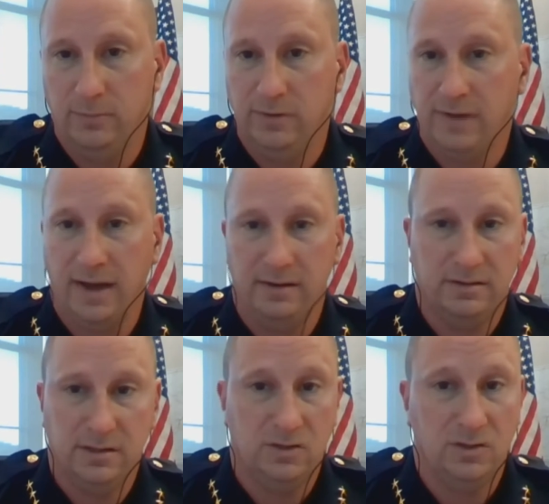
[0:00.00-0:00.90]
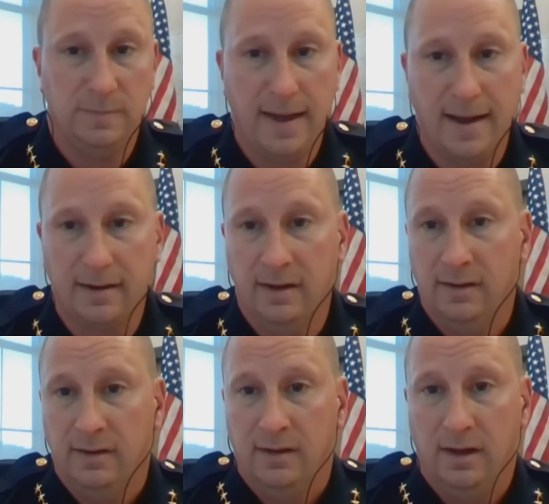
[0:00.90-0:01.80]
We've gotten decisions back
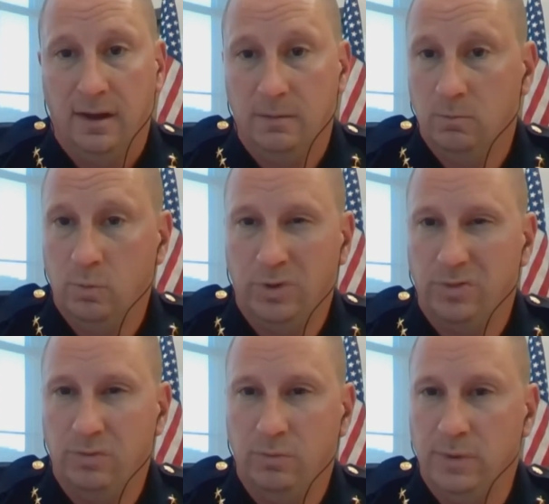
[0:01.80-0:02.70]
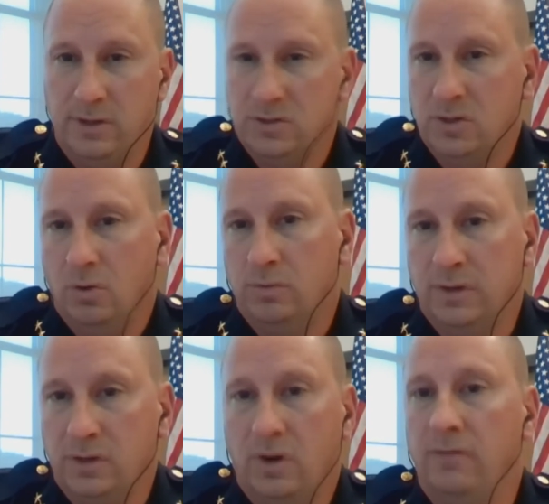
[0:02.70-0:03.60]
um, with that's no
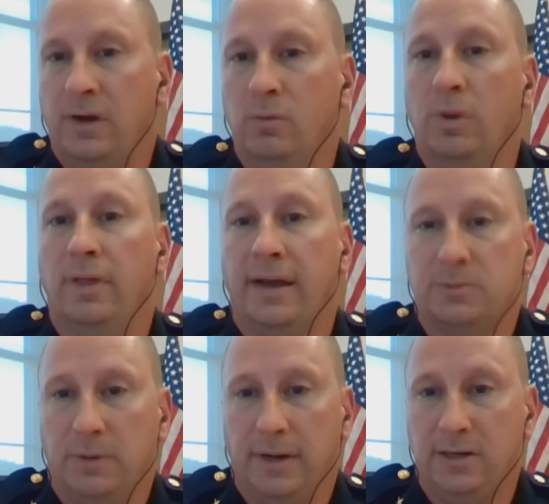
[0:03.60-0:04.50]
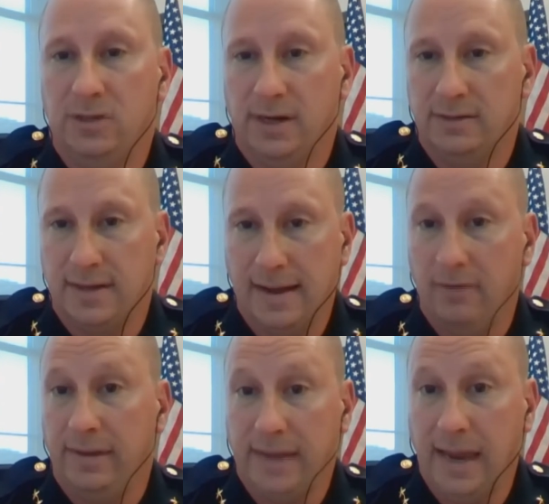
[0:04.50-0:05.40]
that don't have any real explanation as to how
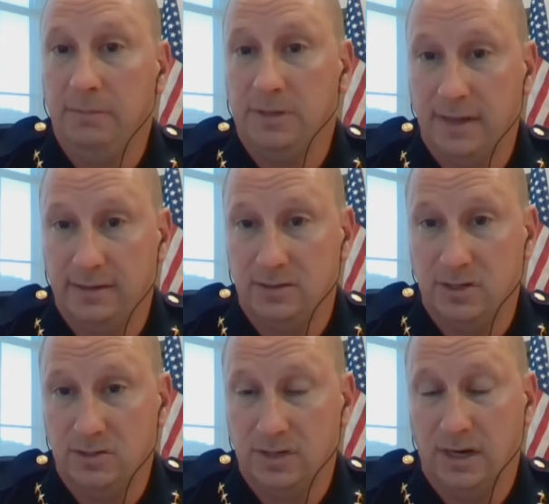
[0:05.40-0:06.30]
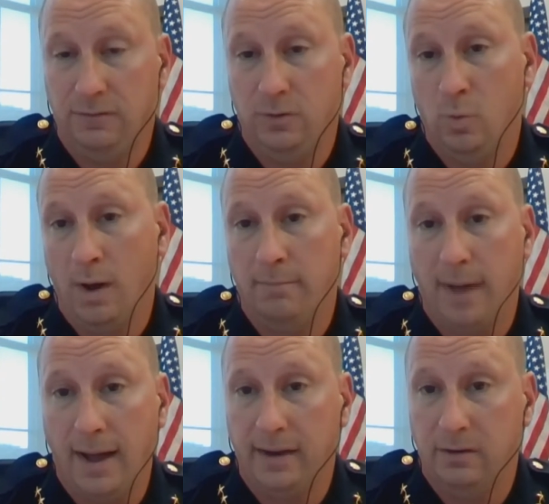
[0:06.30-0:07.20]
they came to that decision. And if you want
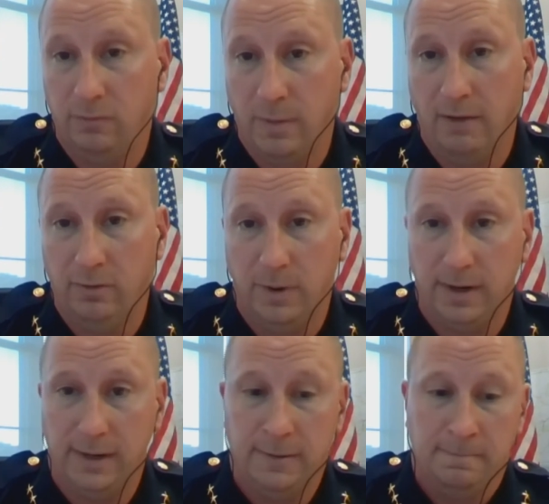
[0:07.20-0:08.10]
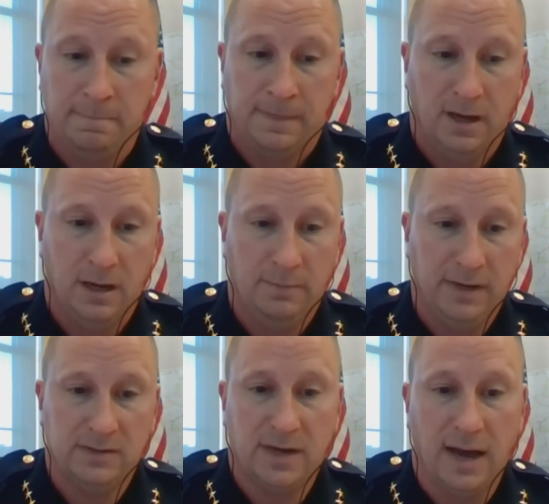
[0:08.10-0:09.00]
buy-in from everybody, um,
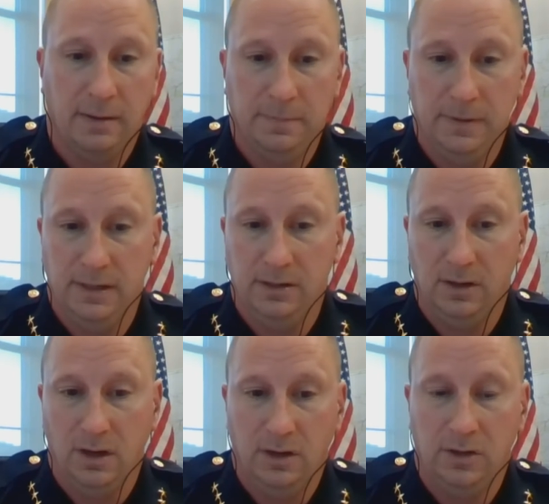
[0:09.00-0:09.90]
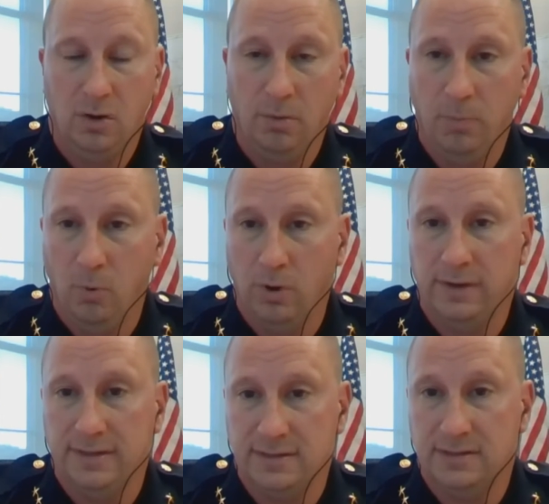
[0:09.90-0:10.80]
it's got to be uh, you know a board
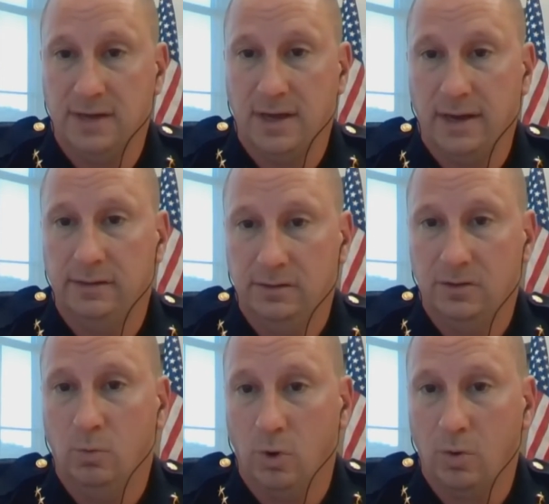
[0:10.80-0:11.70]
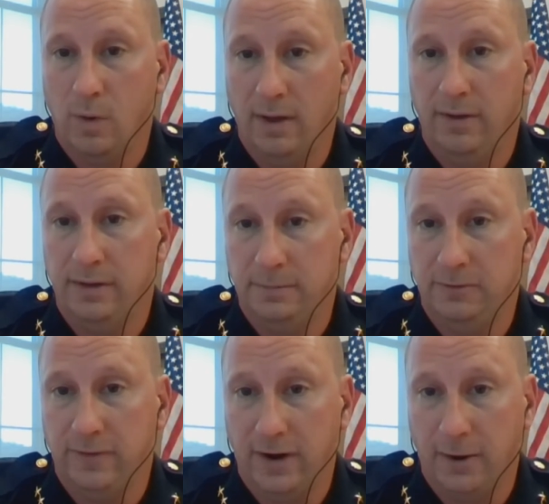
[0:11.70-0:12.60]
that's designed to work well and to be
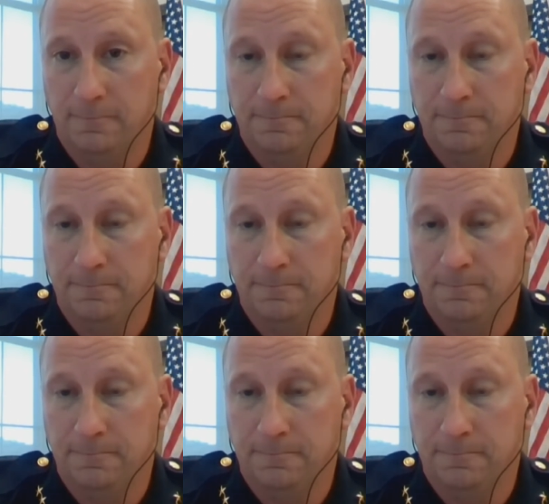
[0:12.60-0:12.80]
fair.